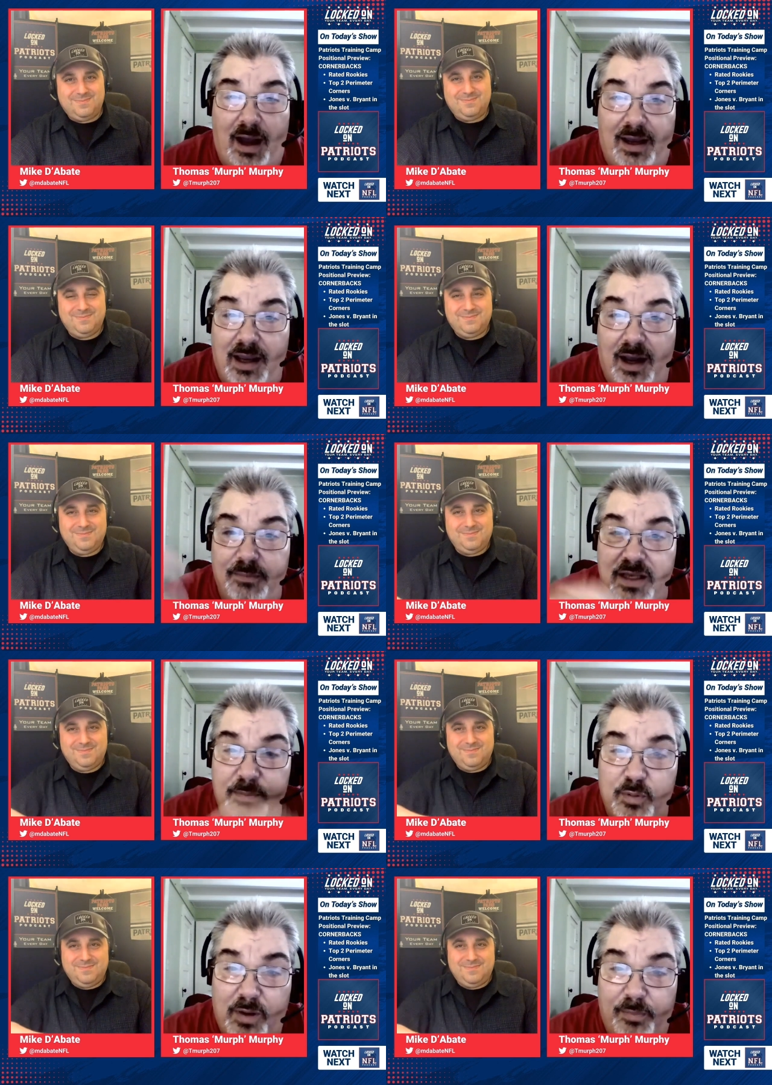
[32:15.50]
Speaker 1: I, I'm
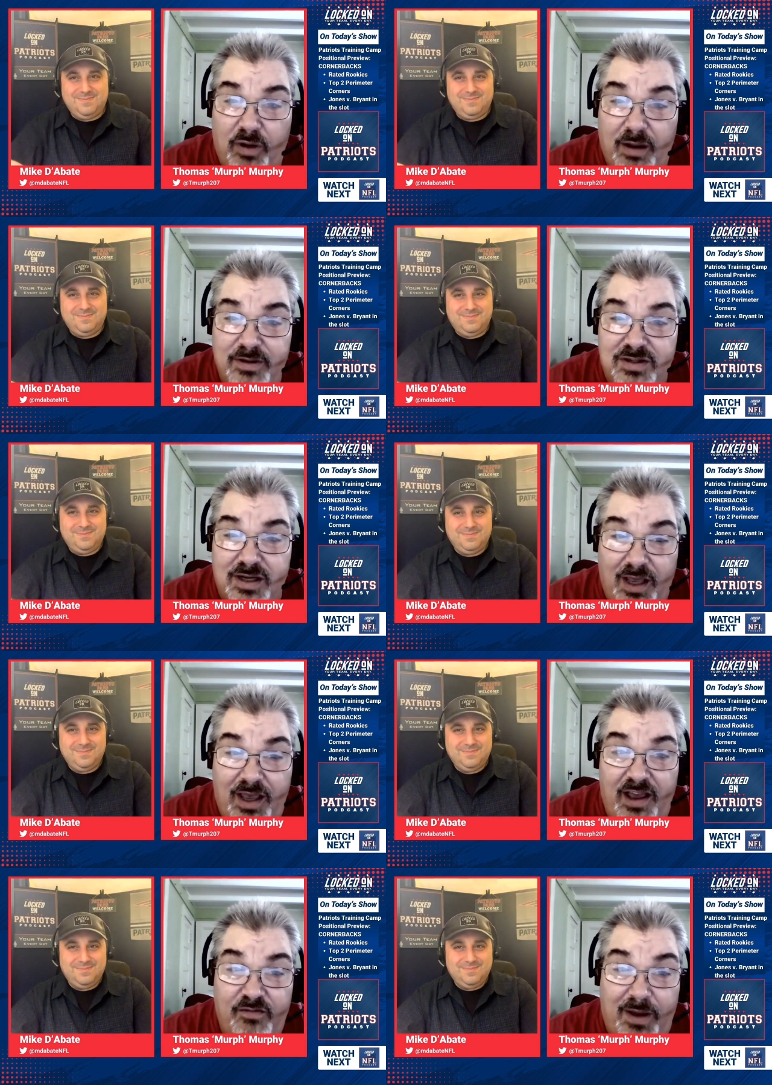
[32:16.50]
keeping my promise, and
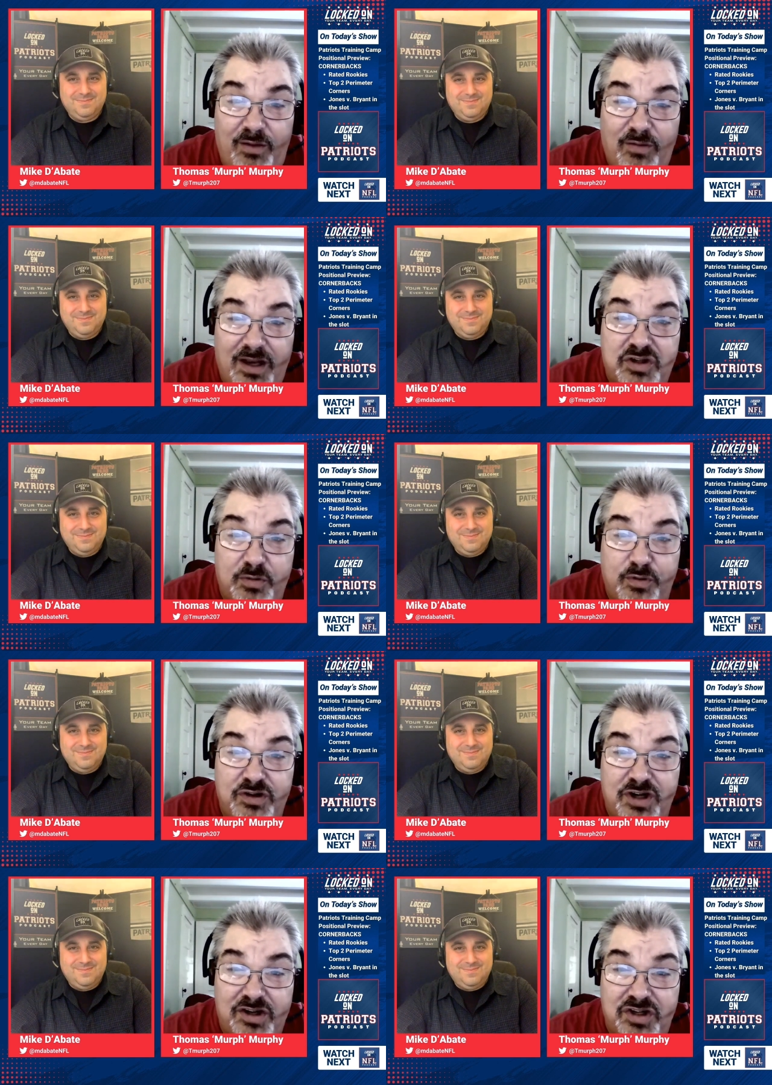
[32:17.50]
I have my roster
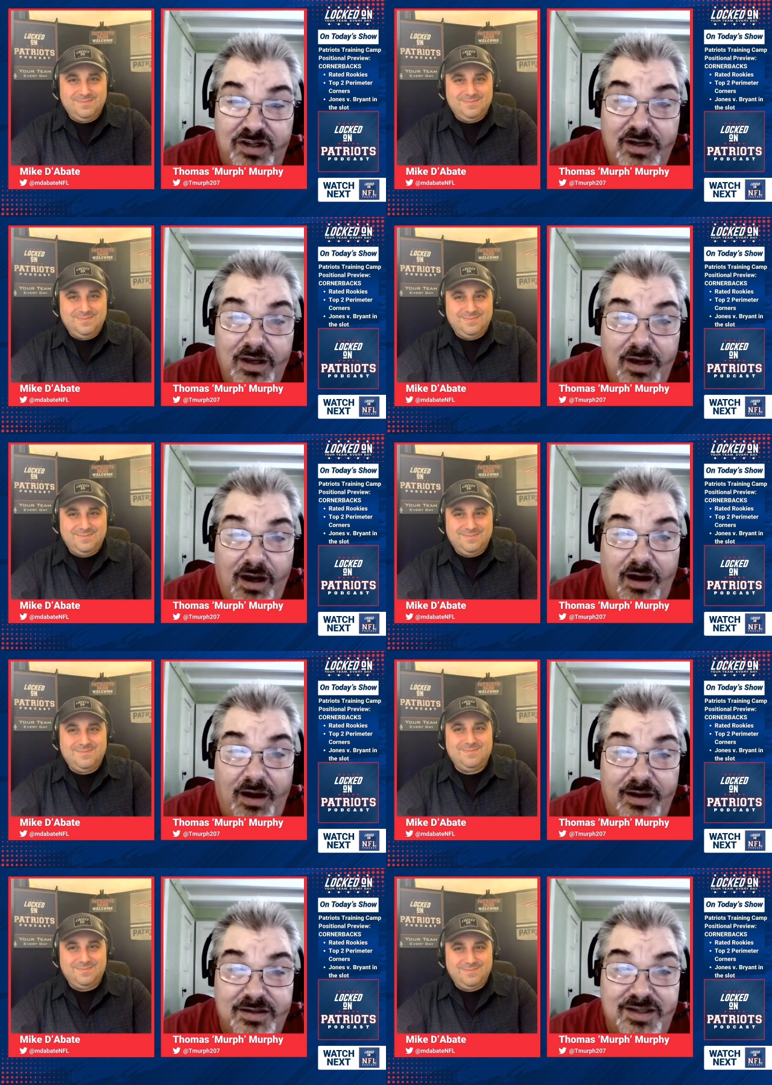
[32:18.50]
projection
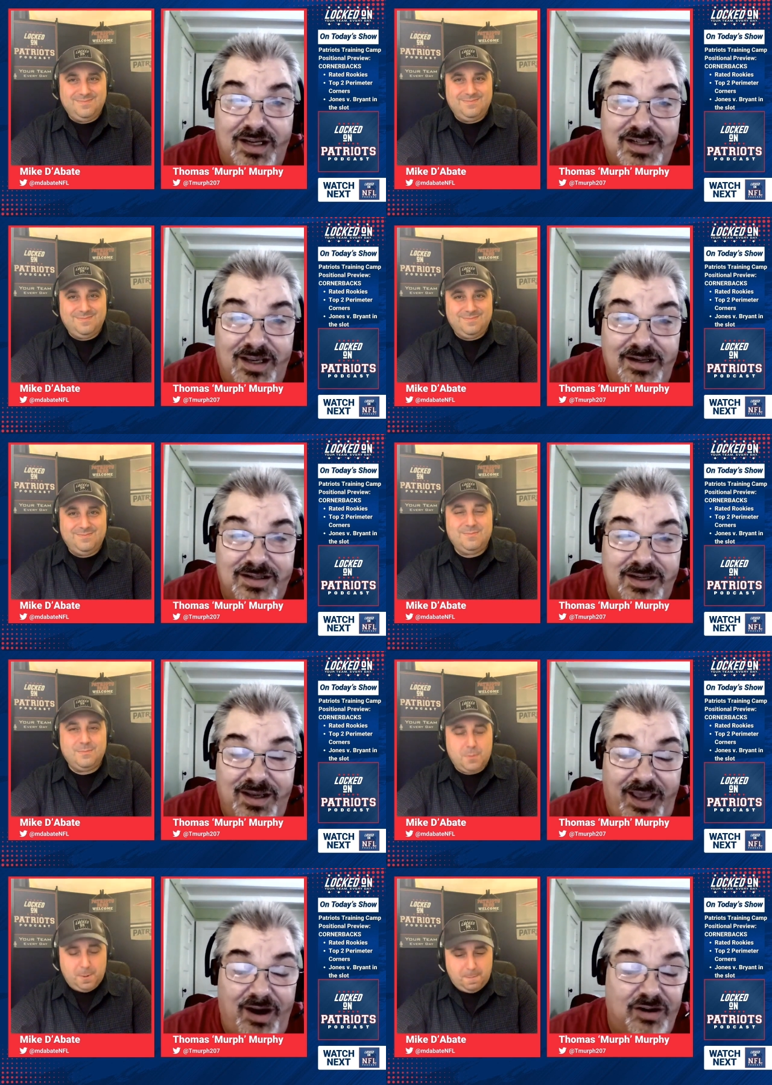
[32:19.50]
uh, set to,
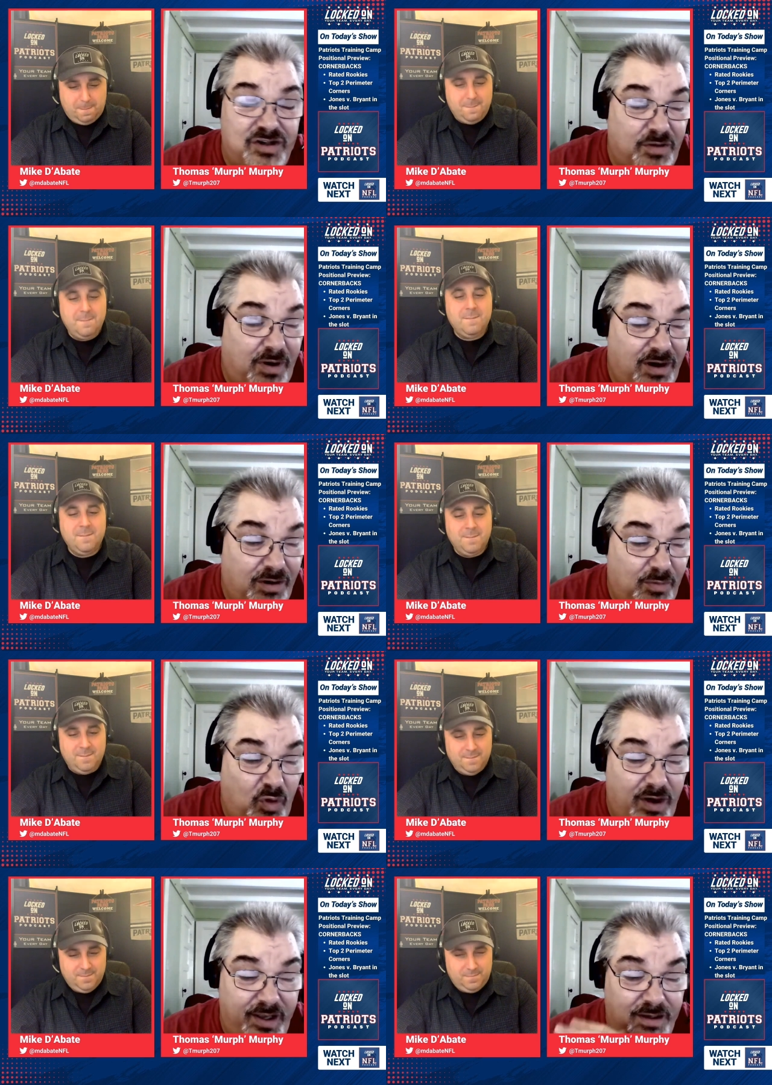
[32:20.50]
to air tomorrow
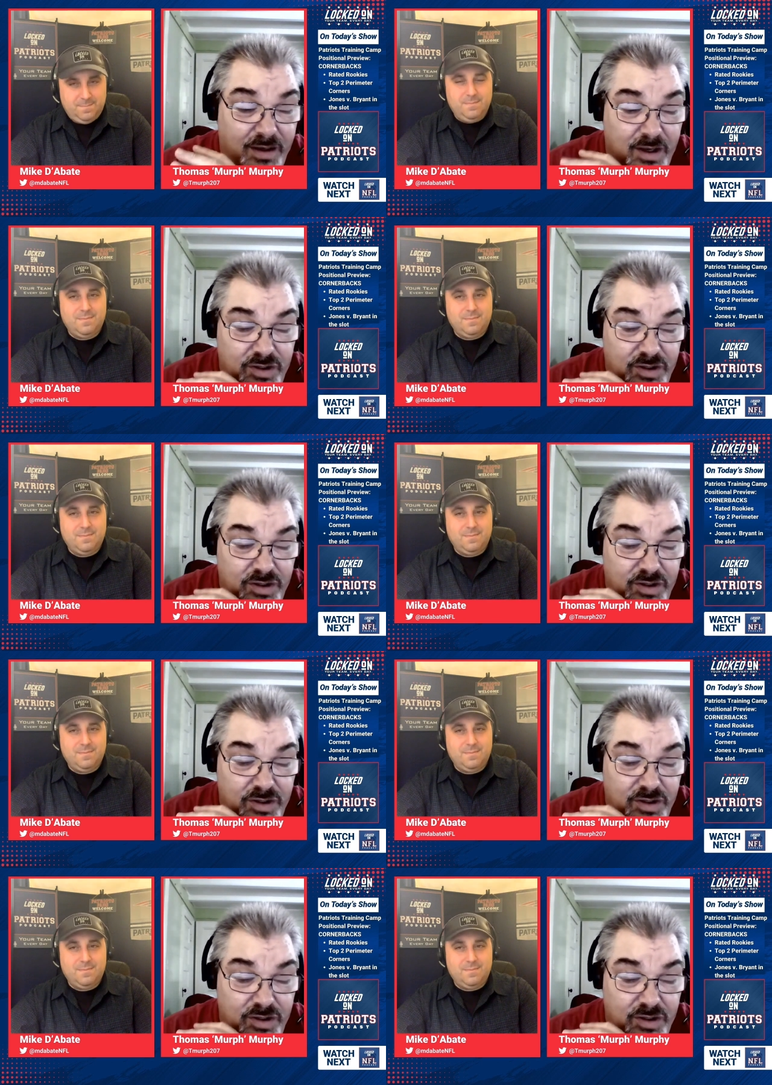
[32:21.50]
morning.